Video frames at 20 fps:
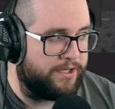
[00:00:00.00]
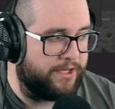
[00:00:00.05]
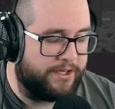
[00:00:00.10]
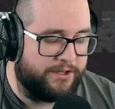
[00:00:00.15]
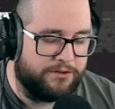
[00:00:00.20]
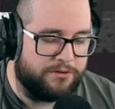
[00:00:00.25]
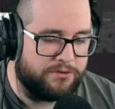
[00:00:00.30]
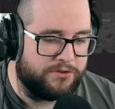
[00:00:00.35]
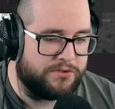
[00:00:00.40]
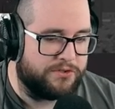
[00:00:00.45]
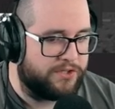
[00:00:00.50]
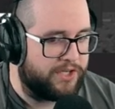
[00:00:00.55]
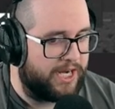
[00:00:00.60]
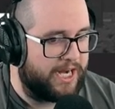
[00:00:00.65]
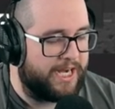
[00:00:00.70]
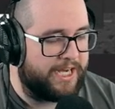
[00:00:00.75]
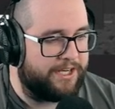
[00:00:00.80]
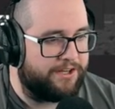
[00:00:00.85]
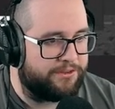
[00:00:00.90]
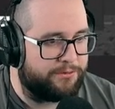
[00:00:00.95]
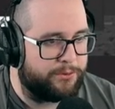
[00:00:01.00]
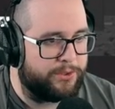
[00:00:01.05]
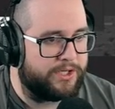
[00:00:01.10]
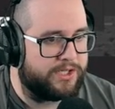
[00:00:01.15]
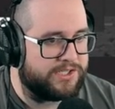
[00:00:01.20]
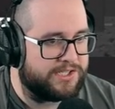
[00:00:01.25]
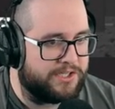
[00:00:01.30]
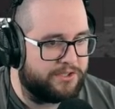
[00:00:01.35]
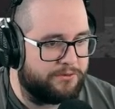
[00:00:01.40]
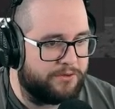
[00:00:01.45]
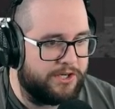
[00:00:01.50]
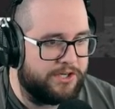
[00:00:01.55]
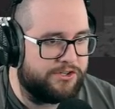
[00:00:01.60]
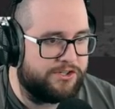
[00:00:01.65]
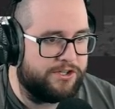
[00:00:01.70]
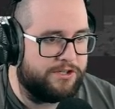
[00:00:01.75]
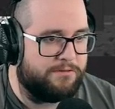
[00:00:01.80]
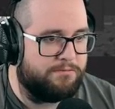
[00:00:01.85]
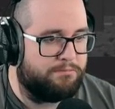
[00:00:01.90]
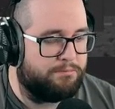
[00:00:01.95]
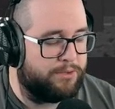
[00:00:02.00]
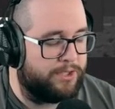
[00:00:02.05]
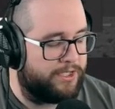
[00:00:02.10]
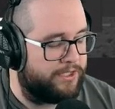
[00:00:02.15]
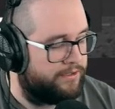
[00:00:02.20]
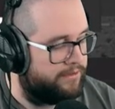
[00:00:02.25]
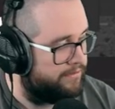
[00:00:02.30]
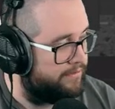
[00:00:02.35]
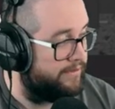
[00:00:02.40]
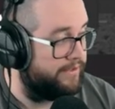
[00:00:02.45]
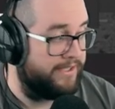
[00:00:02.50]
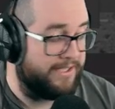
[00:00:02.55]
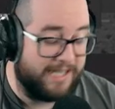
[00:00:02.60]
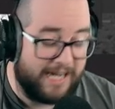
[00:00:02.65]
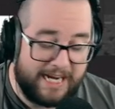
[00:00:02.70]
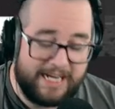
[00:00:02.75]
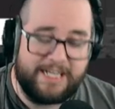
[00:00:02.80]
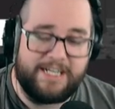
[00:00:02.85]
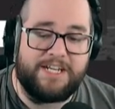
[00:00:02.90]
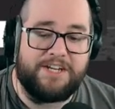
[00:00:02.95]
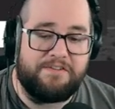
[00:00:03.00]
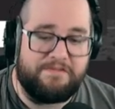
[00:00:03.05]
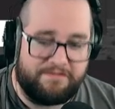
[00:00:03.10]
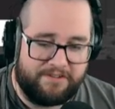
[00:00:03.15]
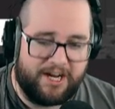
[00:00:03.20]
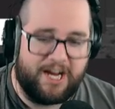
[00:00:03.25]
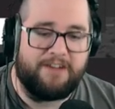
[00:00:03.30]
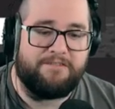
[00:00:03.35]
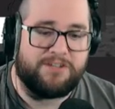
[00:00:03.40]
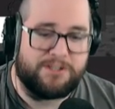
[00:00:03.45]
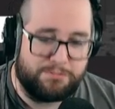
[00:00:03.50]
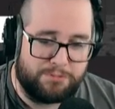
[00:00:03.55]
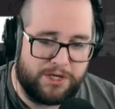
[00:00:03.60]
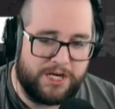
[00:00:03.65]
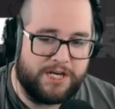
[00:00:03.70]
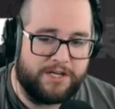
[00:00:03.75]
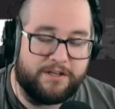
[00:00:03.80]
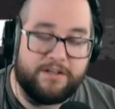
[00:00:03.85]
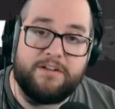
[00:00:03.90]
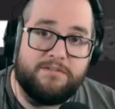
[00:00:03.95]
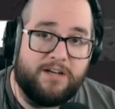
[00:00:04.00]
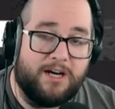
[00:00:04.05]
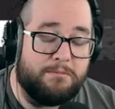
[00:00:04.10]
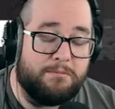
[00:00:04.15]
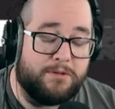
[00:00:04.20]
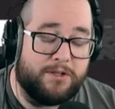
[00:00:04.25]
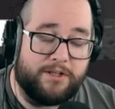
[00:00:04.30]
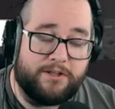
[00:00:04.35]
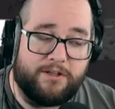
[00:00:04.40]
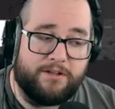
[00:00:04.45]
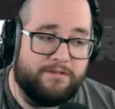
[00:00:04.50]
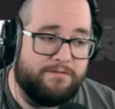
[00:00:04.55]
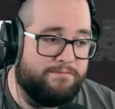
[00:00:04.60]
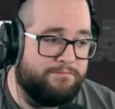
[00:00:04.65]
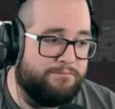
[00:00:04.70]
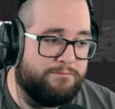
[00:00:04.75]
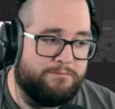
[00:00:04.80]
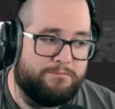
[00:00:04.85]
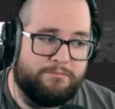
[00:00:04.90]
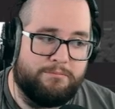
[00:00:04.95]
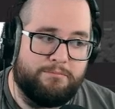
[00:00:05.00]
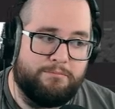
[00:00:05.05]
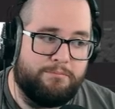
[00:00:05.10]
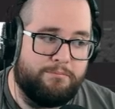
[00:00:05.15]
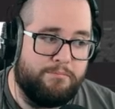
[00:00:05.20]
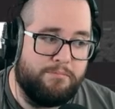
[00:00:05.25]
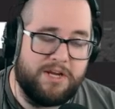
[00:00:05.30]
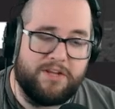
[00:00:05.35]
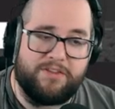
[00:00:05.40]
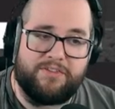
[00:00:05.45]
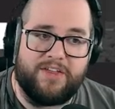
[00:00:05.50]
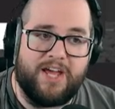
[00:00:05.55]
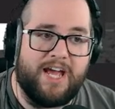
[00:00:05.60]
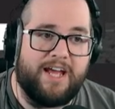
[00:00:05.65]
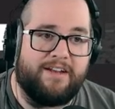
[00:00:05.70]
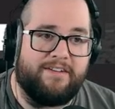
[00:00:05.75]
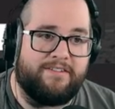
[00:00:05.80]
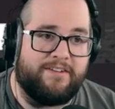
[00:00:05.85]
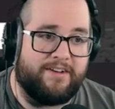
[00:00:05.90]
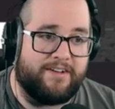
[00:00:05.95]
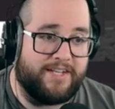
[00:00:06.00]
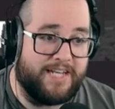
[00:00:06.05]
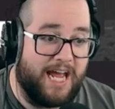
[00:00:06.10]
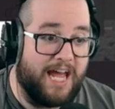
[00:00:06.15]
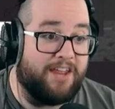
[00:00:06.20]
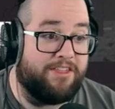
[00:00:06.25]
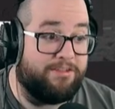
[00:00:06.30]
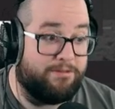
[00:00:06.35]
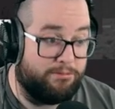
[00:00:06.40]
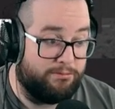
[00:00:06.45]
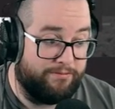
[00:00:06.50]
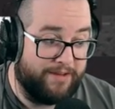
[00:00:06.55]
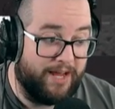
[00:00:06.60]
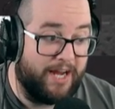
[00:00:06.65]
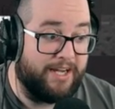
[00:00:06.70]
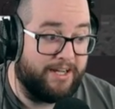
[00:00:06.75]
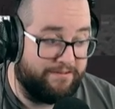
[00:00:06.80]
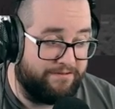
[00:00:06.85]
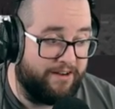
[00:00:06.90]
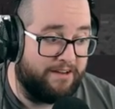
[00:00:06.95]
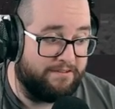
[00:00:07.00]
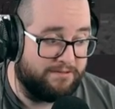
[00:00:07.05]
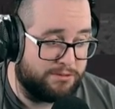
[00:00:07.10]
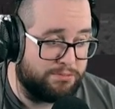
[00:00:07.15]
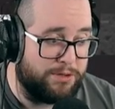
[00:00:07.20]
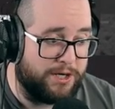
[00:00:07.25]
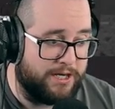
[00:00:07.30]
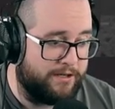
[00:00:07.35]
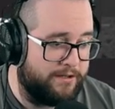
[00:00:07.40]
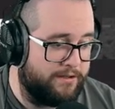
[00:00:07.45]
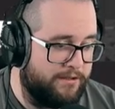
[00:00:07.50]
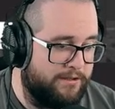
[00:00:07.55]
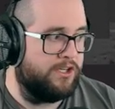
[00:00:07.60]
I know it's only 83 acceleration, but 95 speed. I'm going to beat that to death, 95 speed.